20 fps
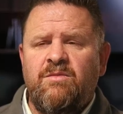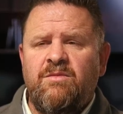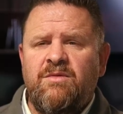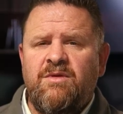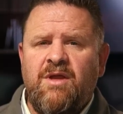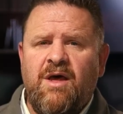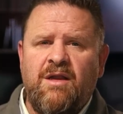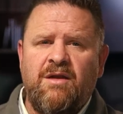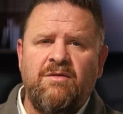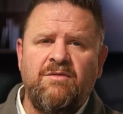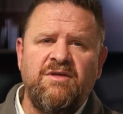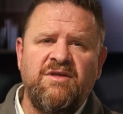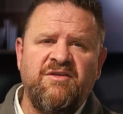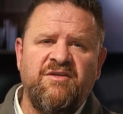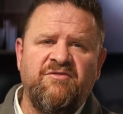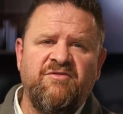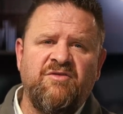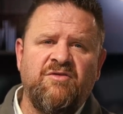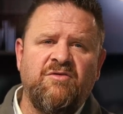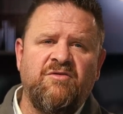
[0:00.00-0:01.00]
not only
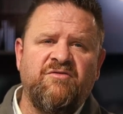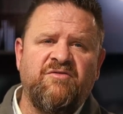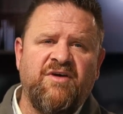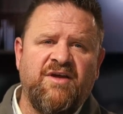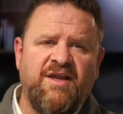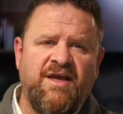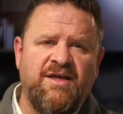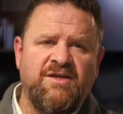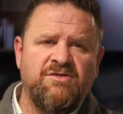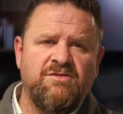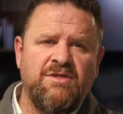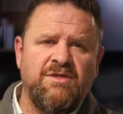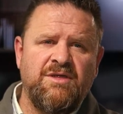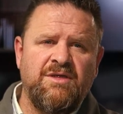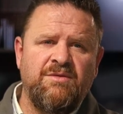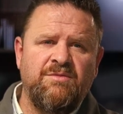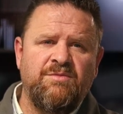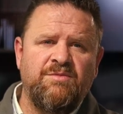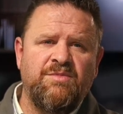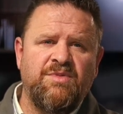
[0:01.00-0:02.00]
difficult
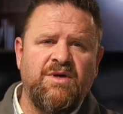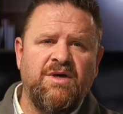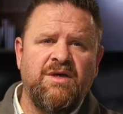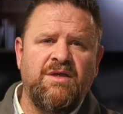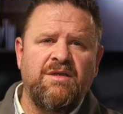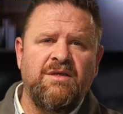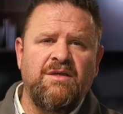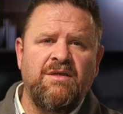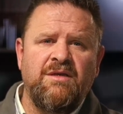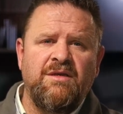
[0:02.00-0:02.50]
financially, but